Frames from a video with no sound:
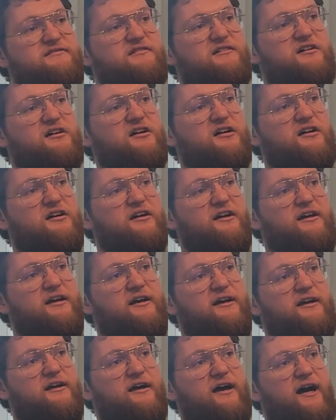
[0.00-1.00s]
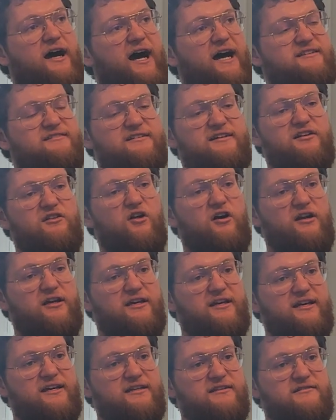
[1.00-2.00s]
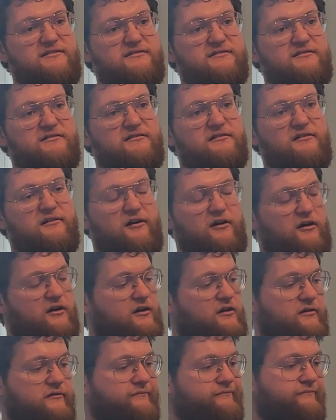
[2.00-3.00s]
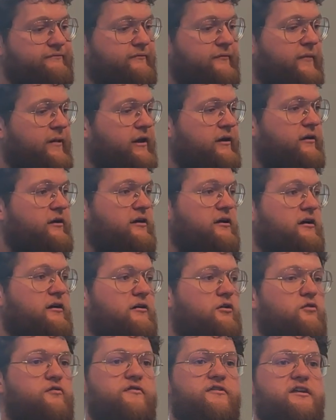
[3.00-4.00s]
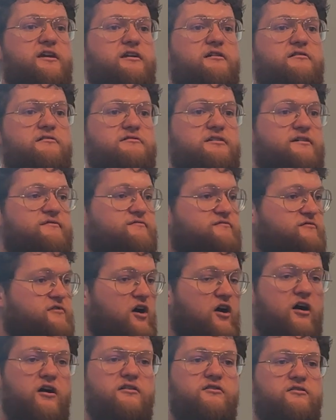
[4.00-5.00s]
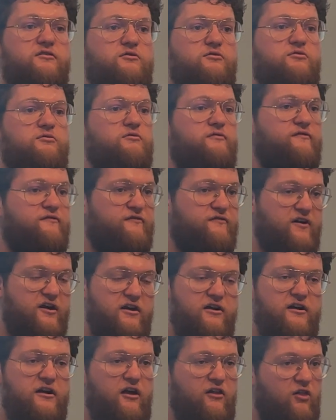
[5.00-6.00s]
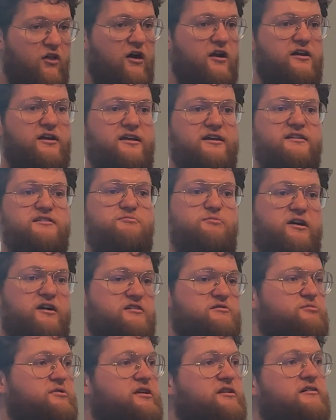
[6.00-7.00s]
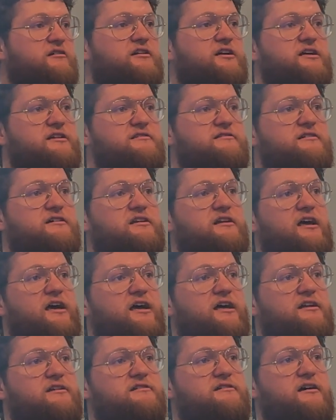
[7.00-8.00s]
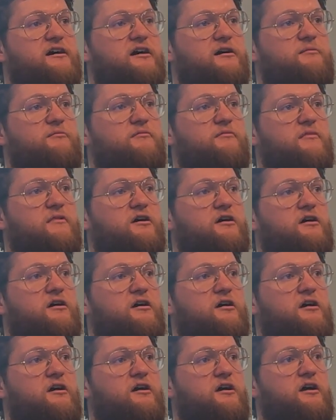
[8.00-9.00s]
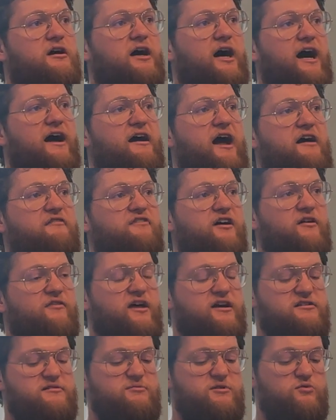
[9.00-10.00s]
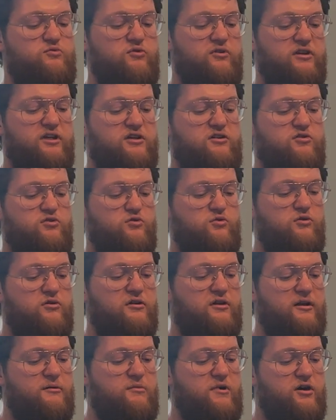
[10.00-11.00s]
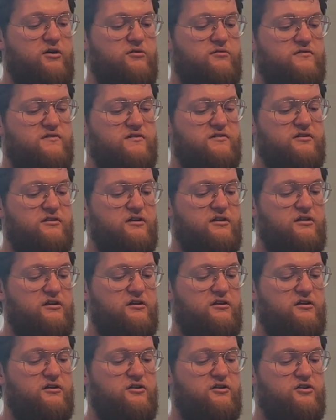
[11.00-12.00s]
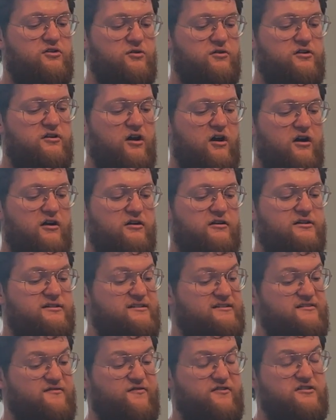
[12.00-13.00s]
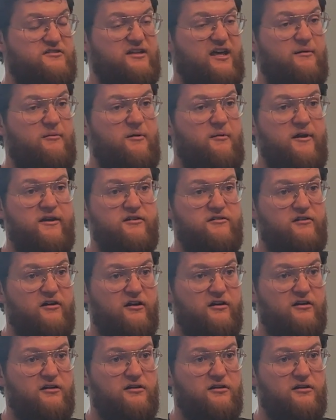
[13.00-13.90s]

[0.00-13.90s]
I see a lot of kids on over the years. I've talked to a lot of kids, parents bring their kids in, and I found that to be really cool about your daughter, because this is the first time I met your daughter.